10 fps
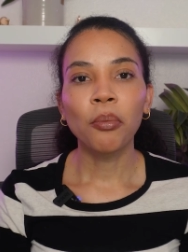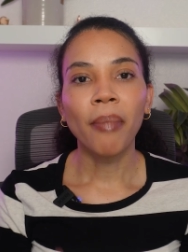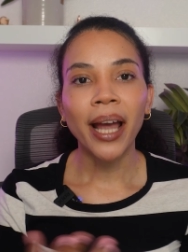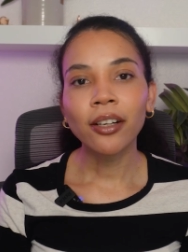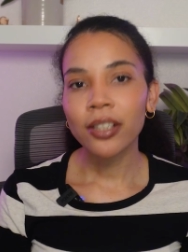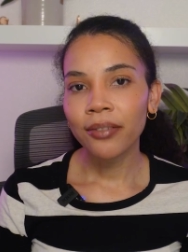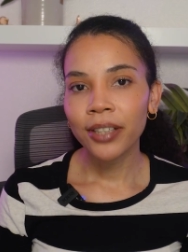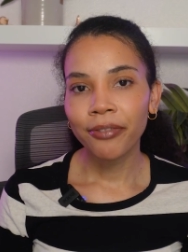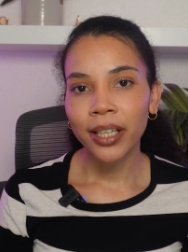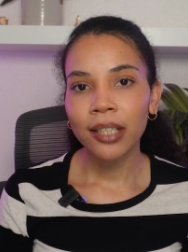Microsoft
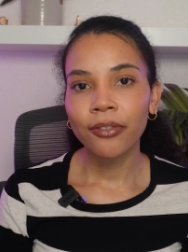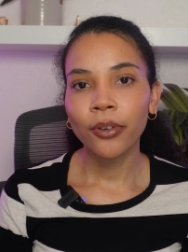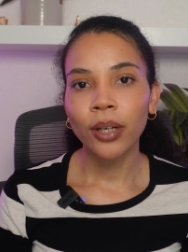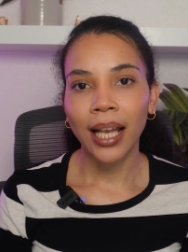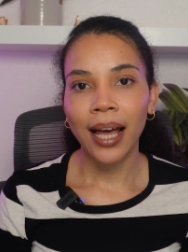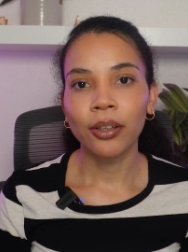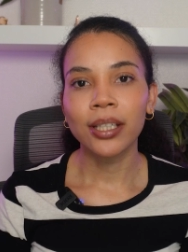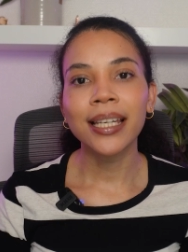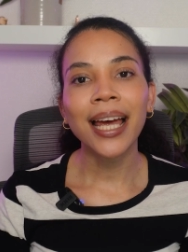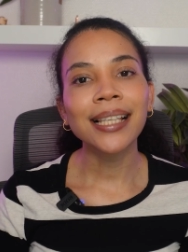Defender for
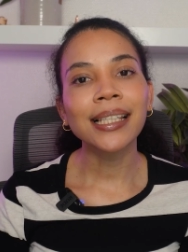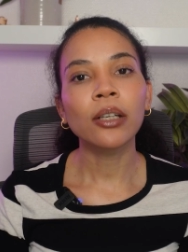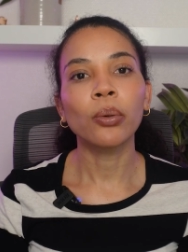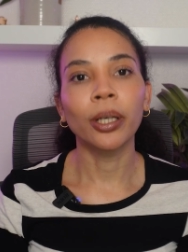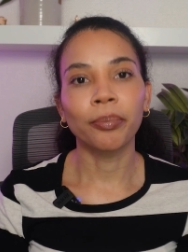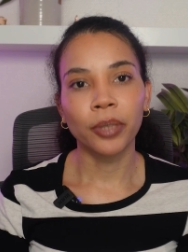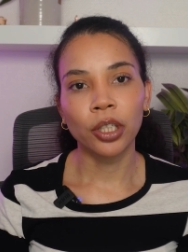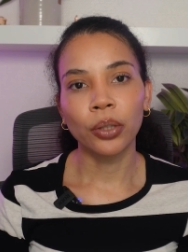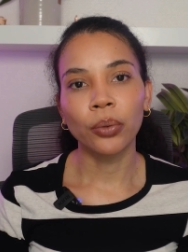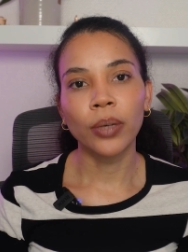Cloud does
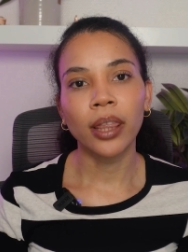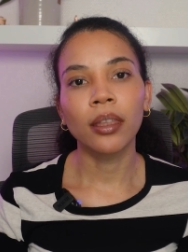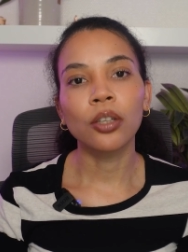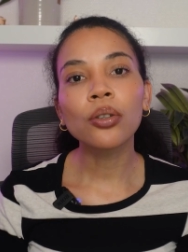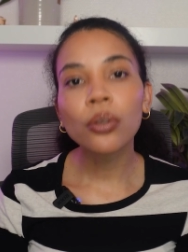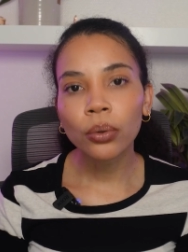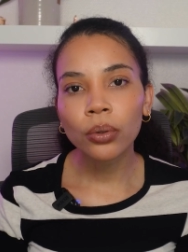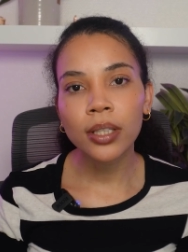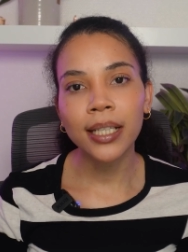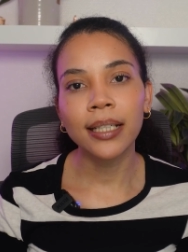equip you with the
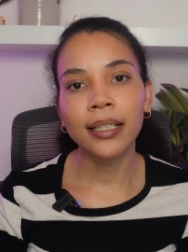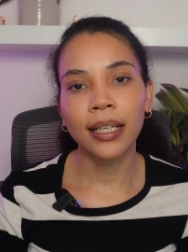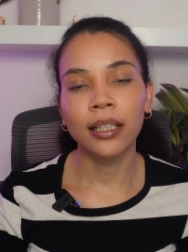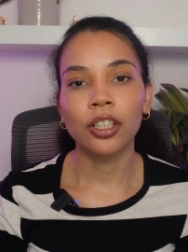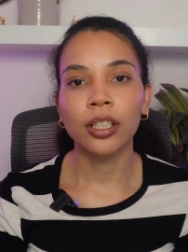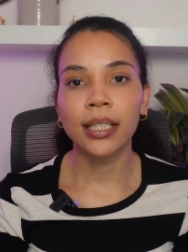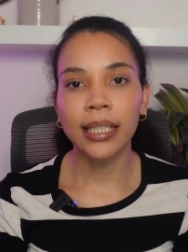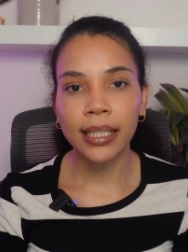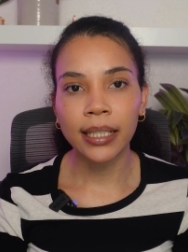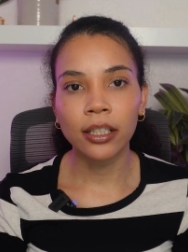tools and intelligence
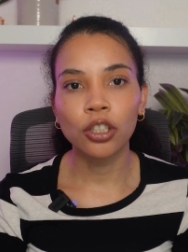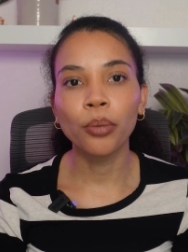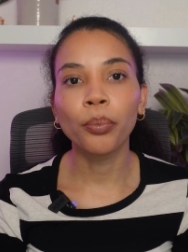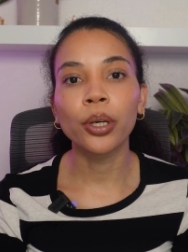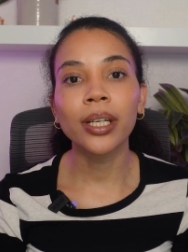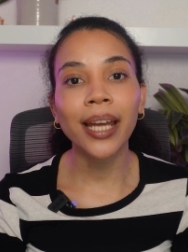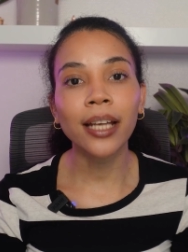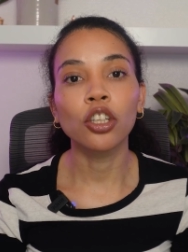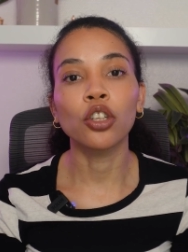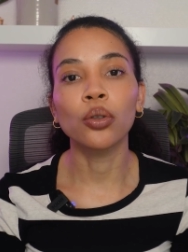needed to
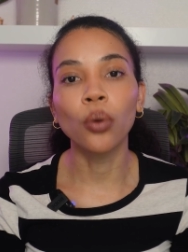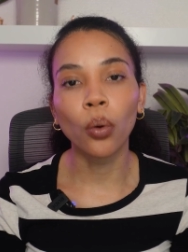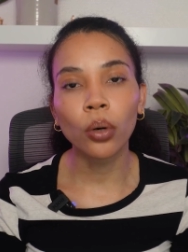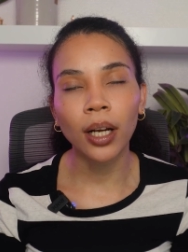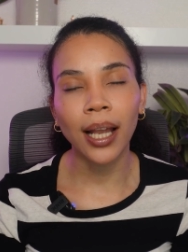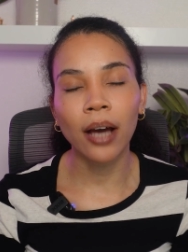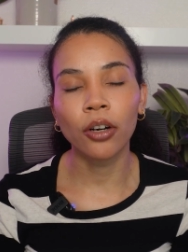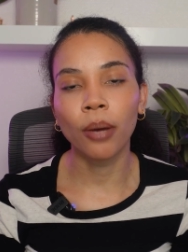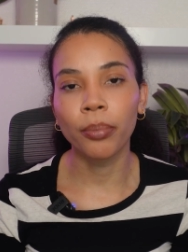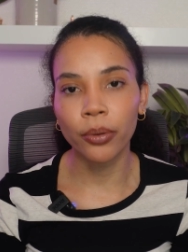protect your
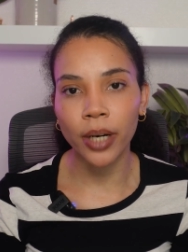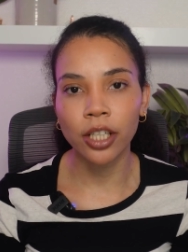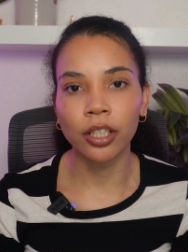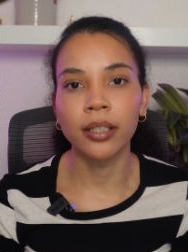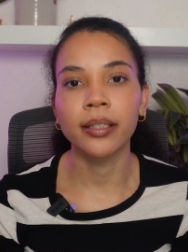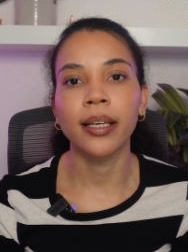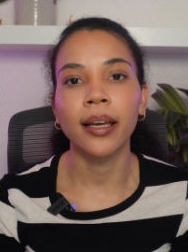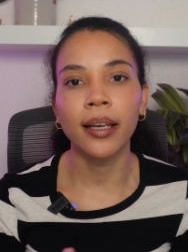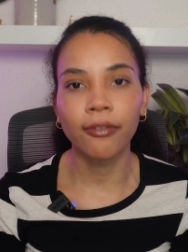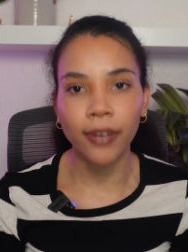cloud operations
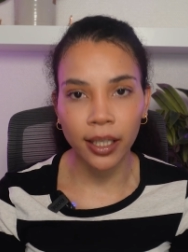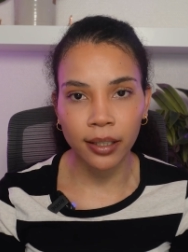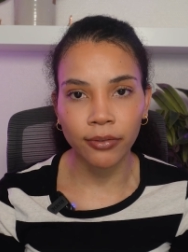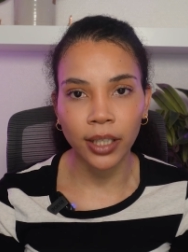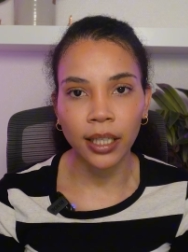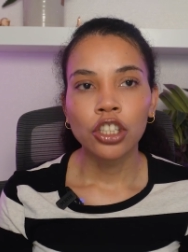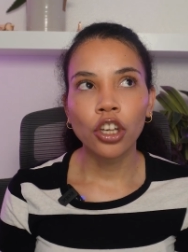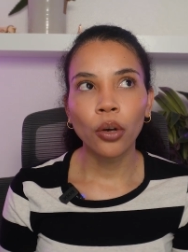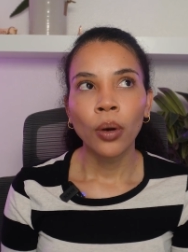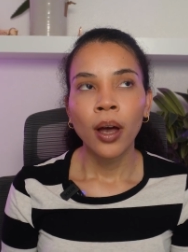effectively.
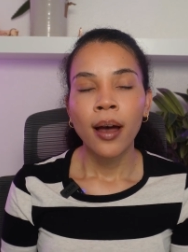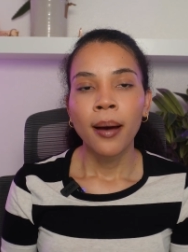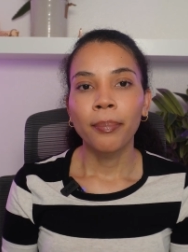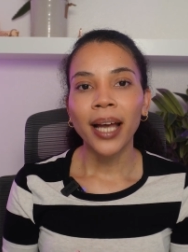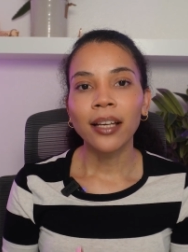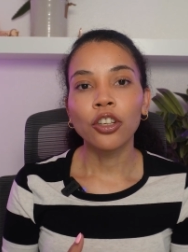So by